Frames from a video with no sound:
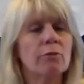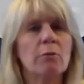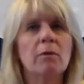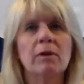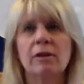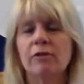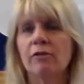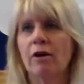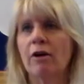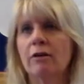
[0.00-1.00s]
throwing
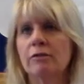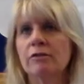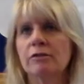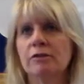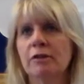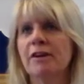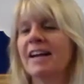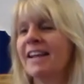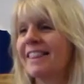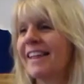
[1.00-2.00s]
stars or
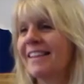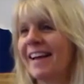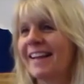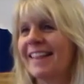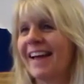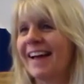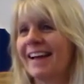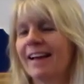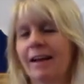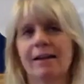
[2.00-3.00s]
anything like
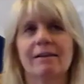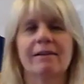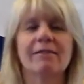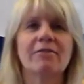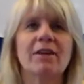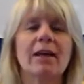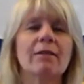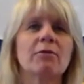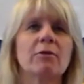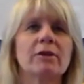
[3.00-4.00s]
that. I don't know if he
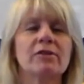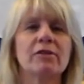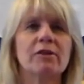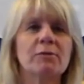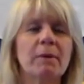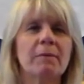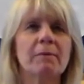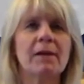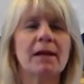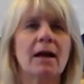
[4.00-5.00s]
had throwing stars,
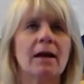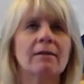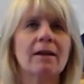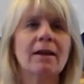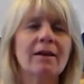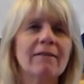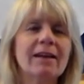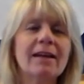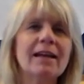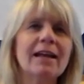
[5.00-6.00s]
probably not. He
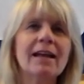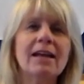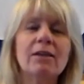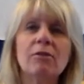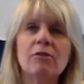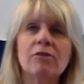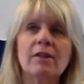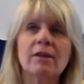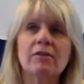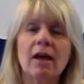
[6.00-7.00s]
didn't get any of those
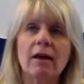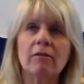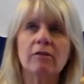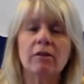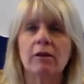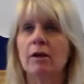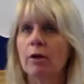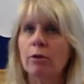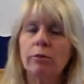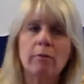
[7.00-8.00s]
things out to
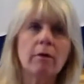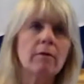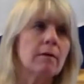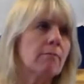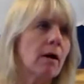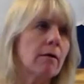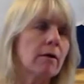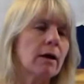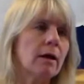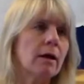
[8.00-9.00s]
throw at
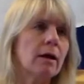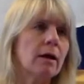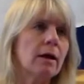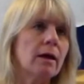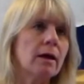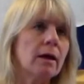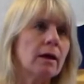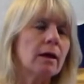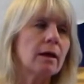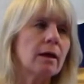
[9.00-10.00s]
Mara.
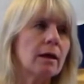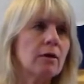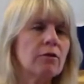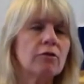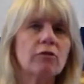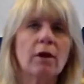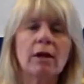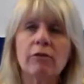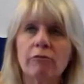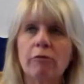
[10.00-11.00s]
He just
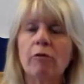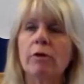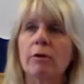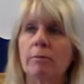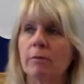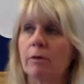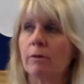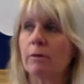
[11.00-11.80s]
transformed